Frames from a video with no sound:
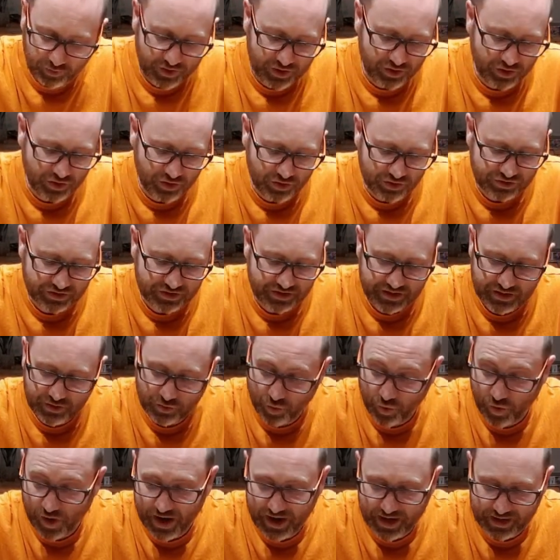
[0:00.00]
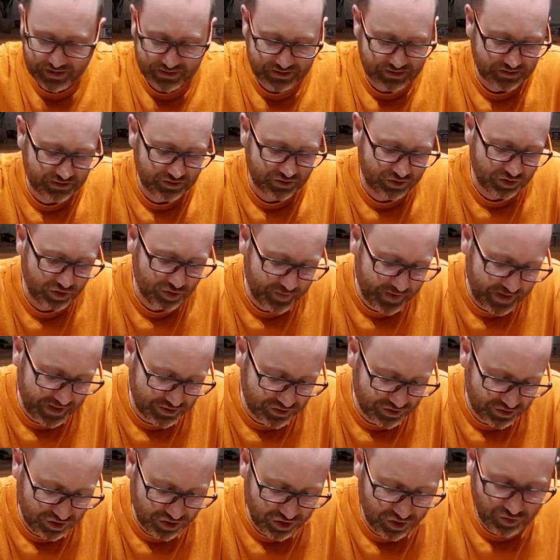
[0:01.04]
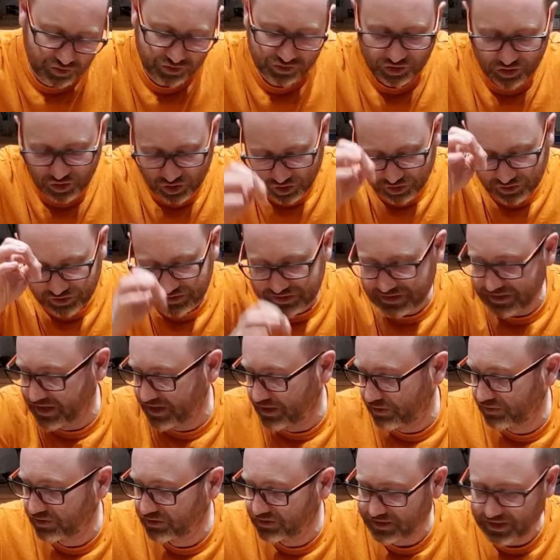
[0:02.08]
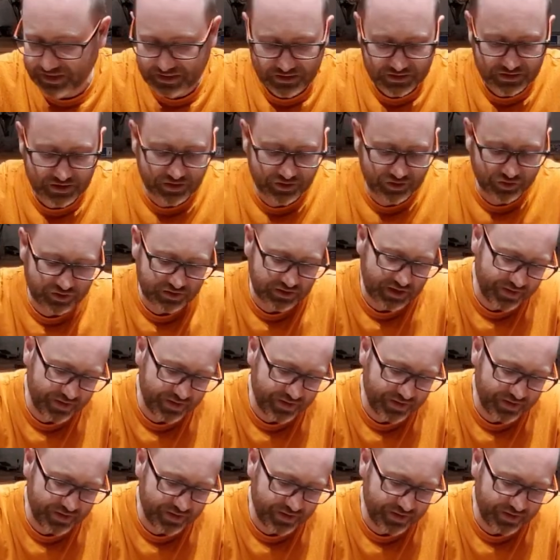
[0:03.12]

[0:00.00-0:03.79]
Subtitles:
we use the white 2x2 to go down the centre, so it's